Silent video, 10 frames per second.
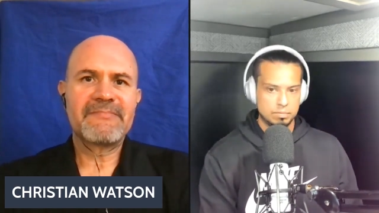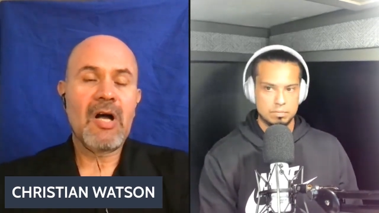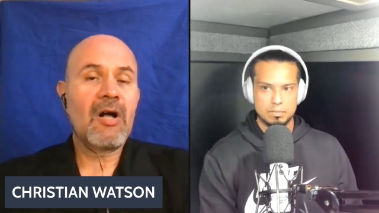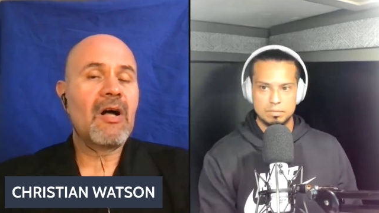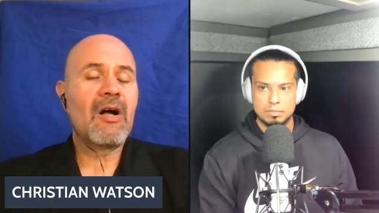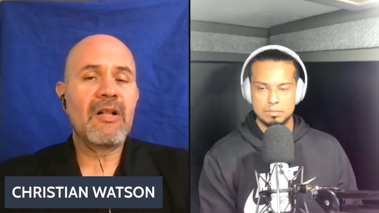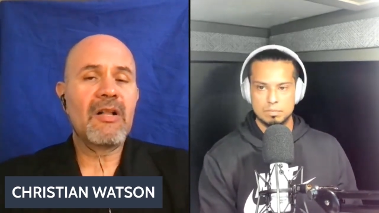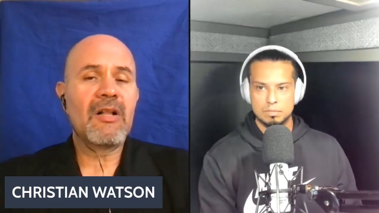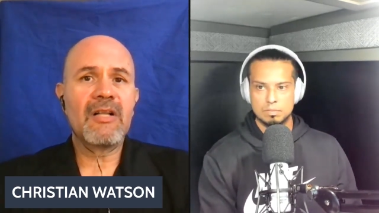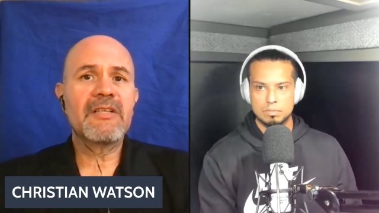Speaker 1: all, all
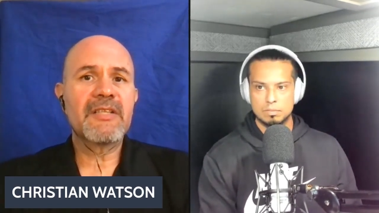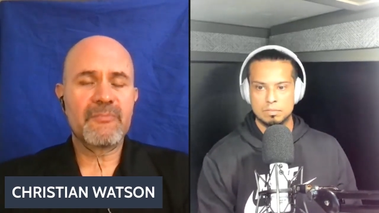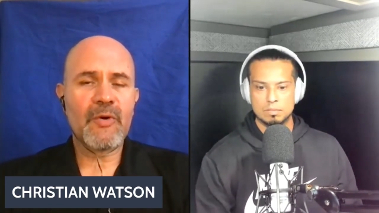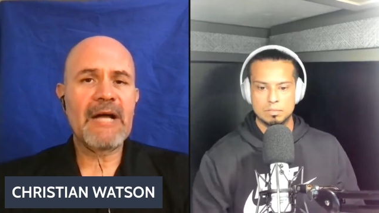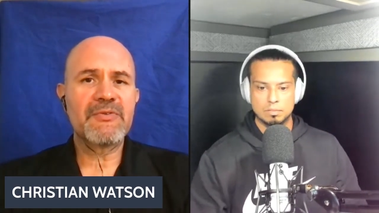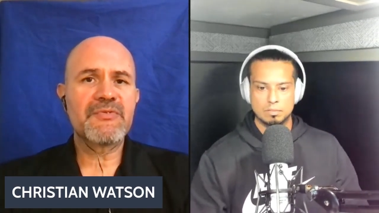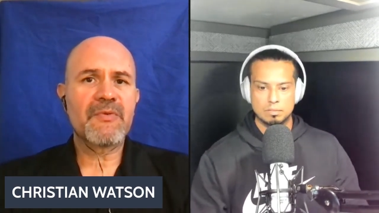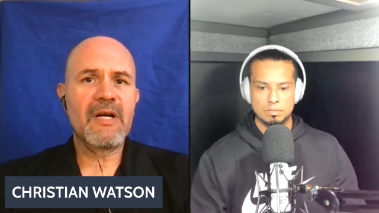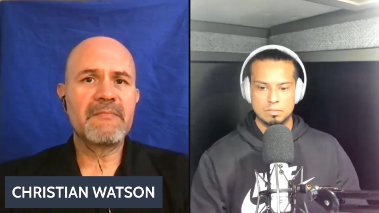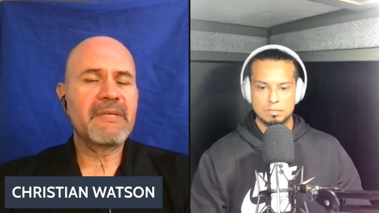of all of the
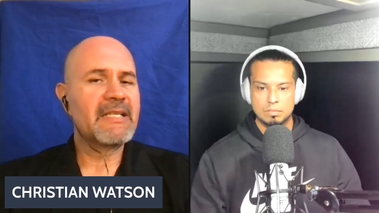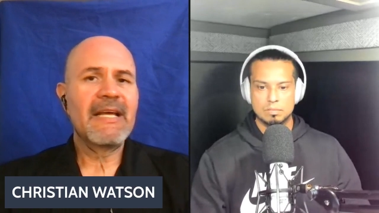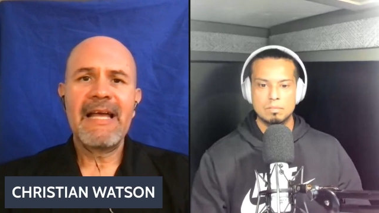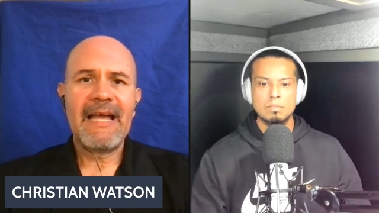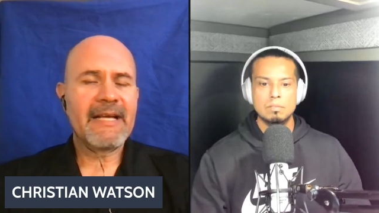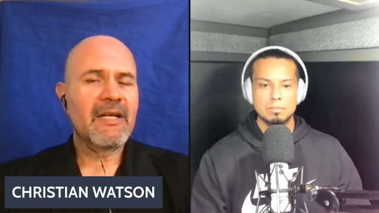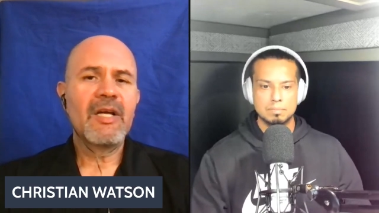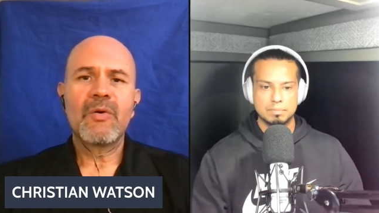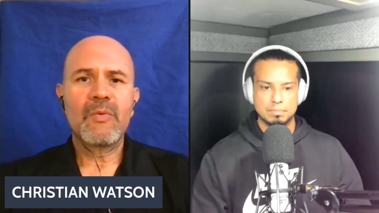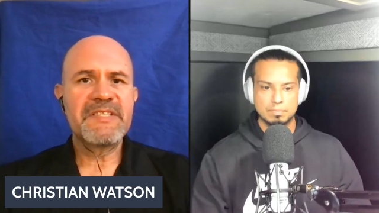routes run, but heck,
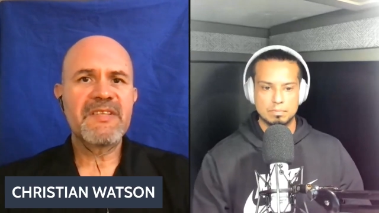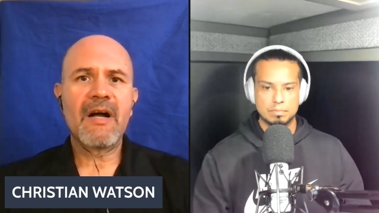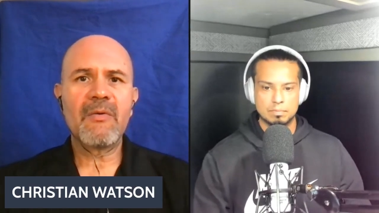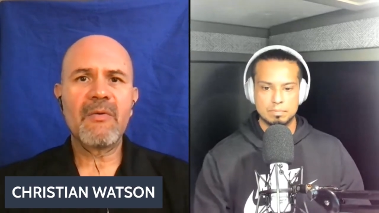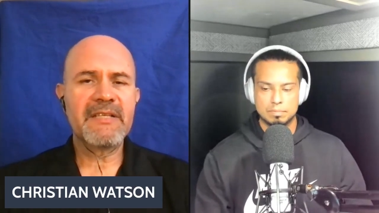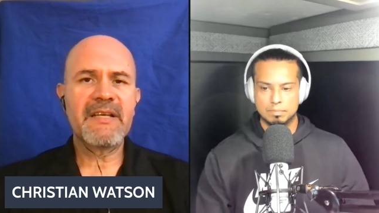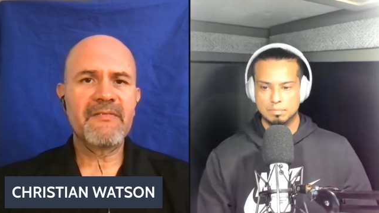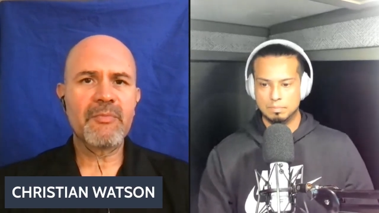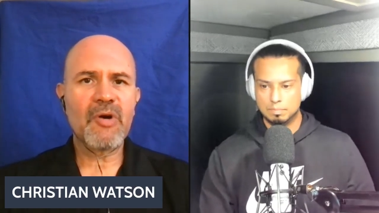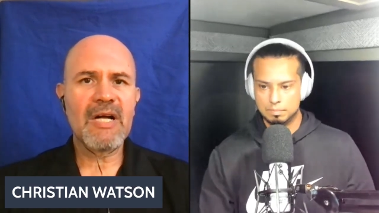we saw with the
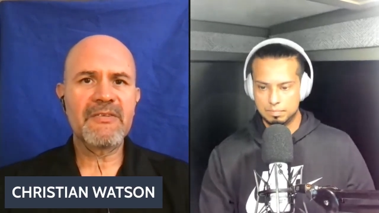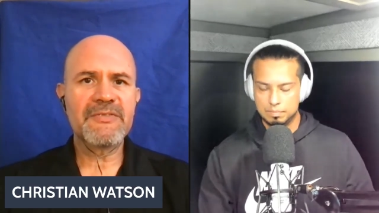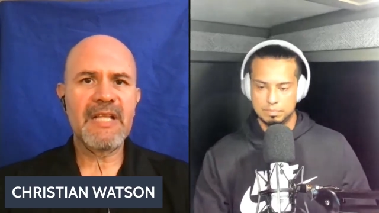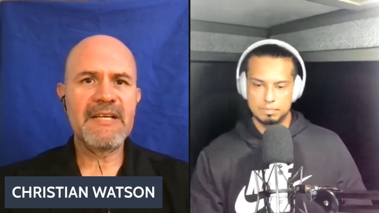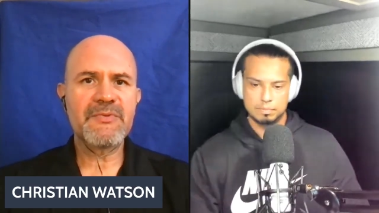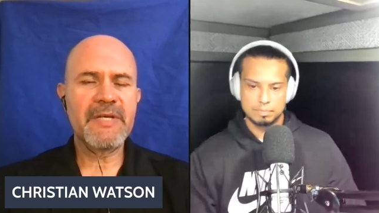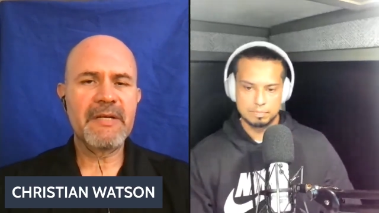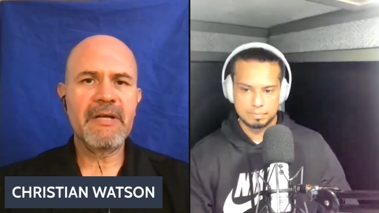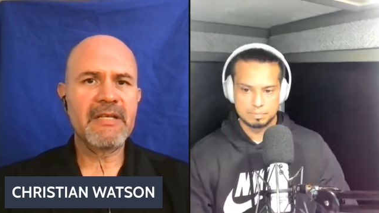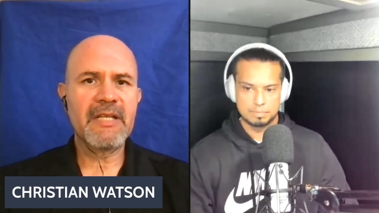Denver Broncos last
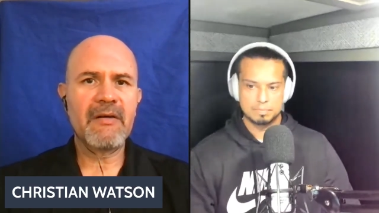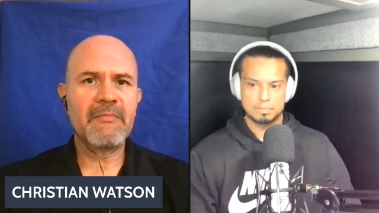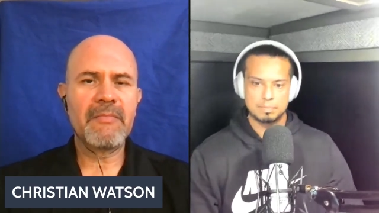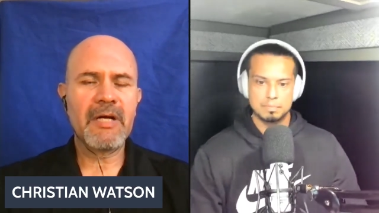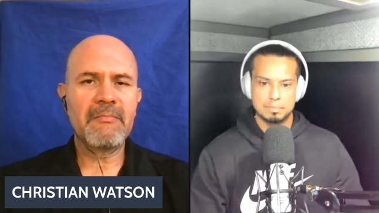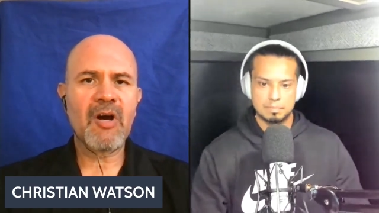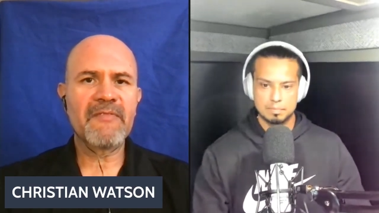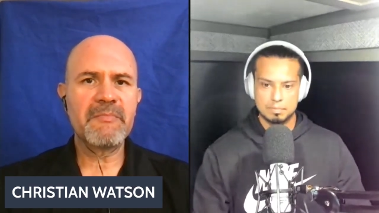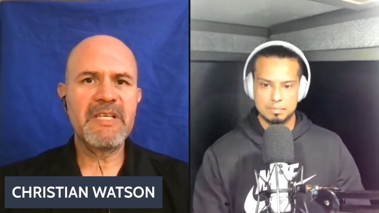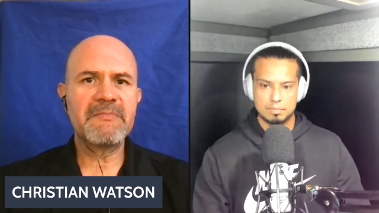week. You know,
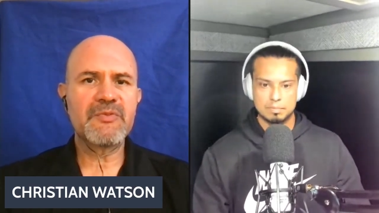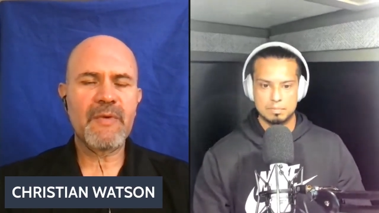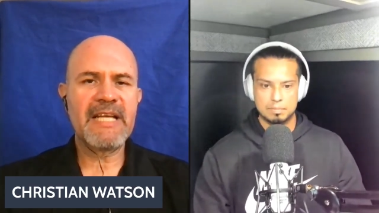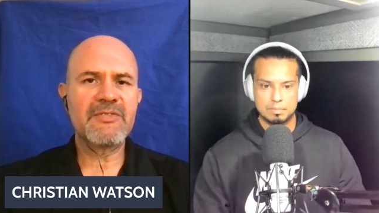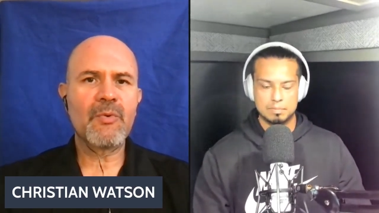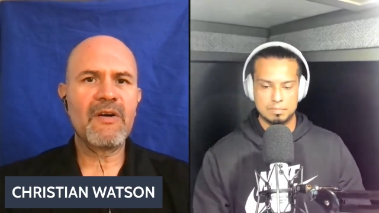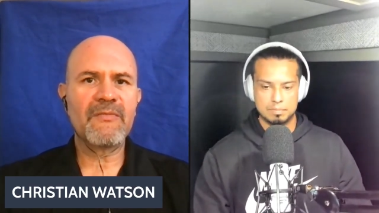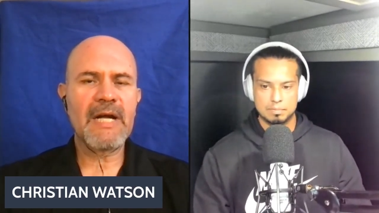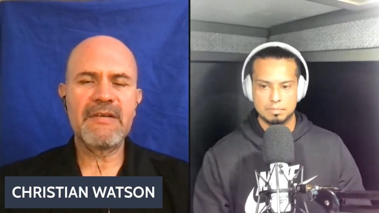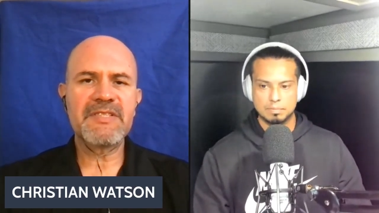Marvin Mims ran
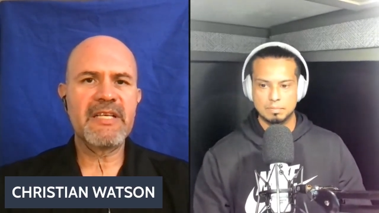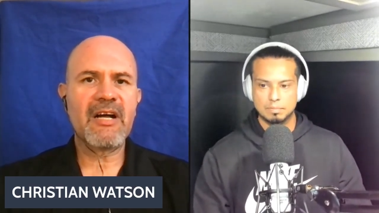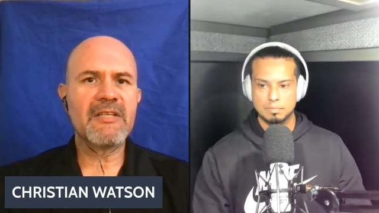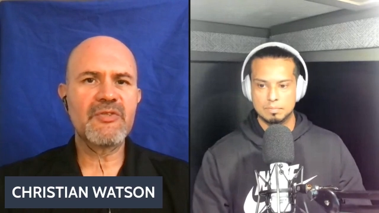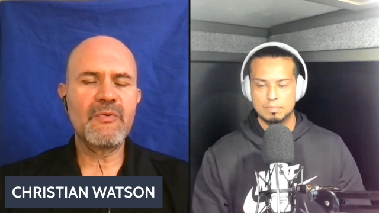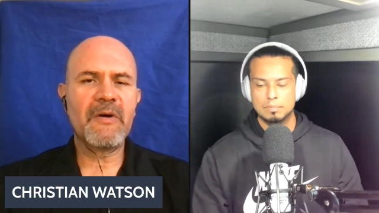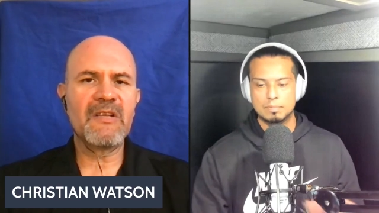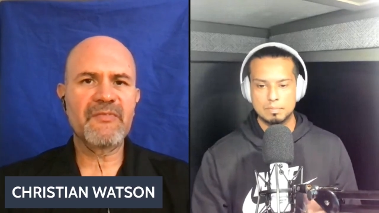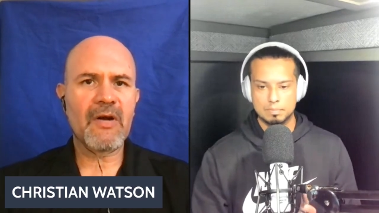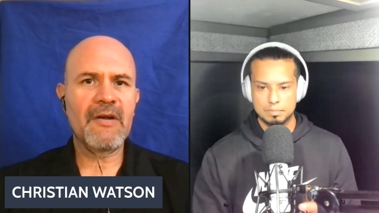12 routes. He caught two
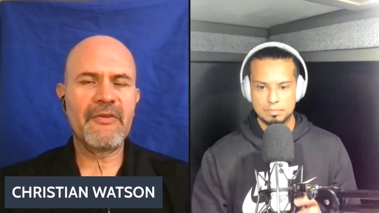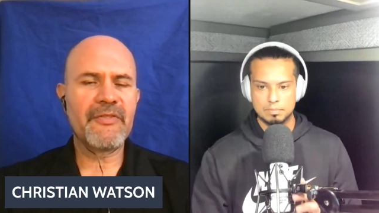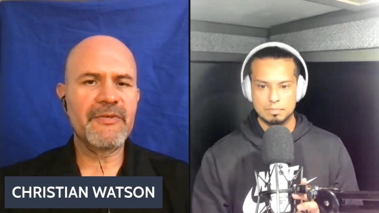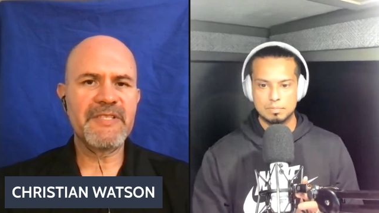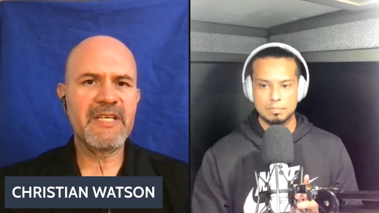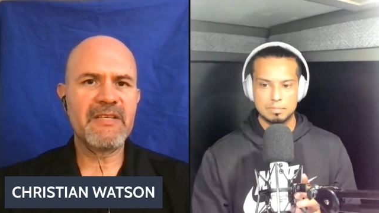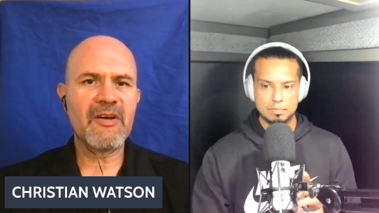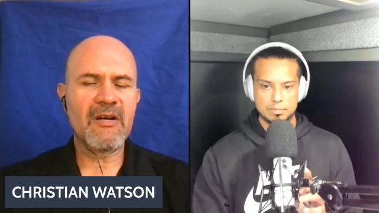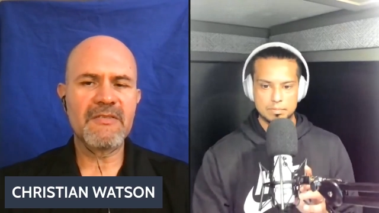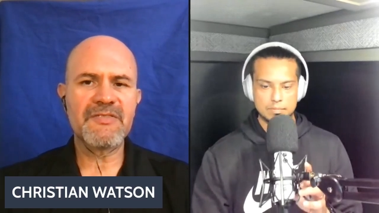balls for 113
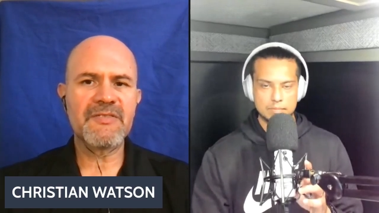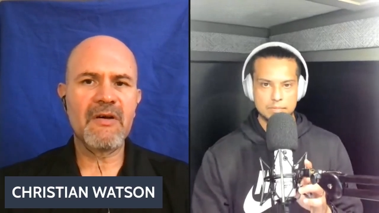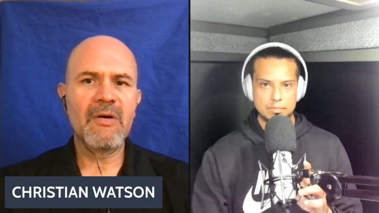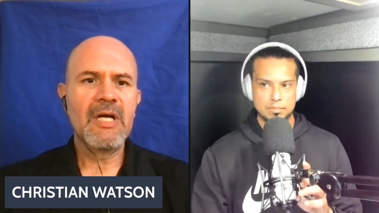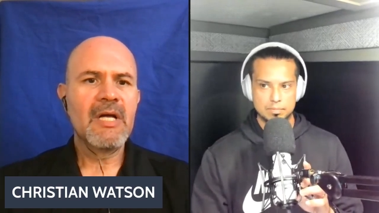yards. So